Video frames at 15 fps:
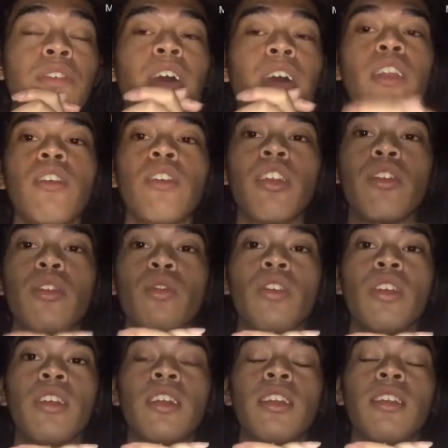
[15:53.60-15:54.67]
follow the
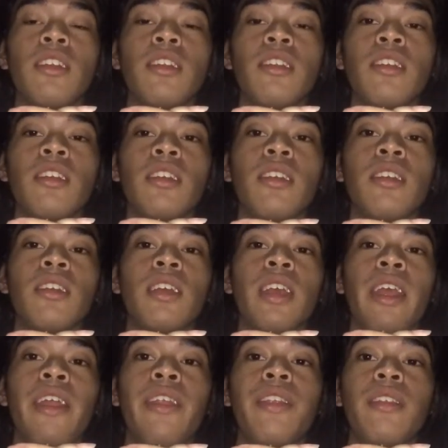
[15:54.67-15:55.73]
social distancing
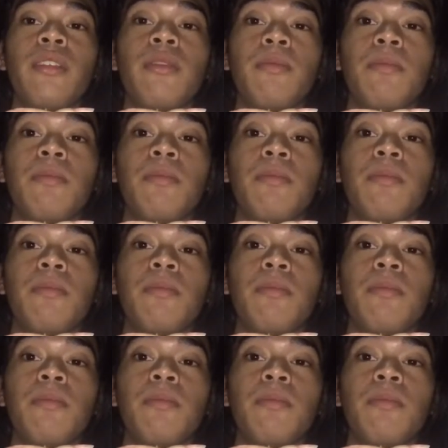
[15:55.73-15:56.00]
and